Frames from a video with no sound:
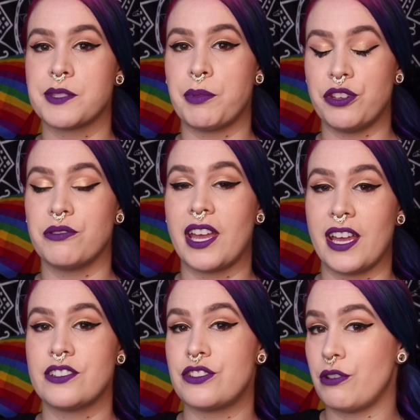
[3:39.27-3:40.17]
but you
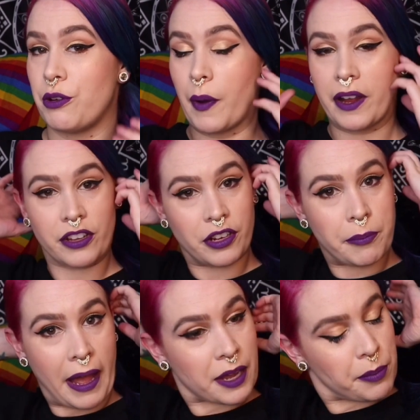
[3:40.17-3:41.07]
can do a regular
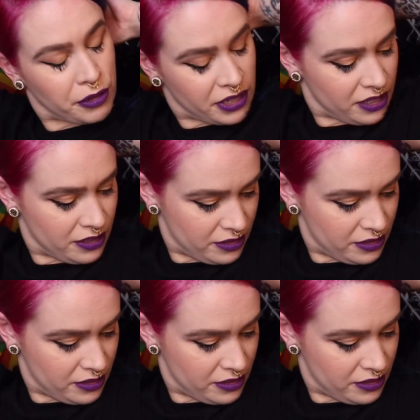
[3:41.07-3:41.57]
back pony.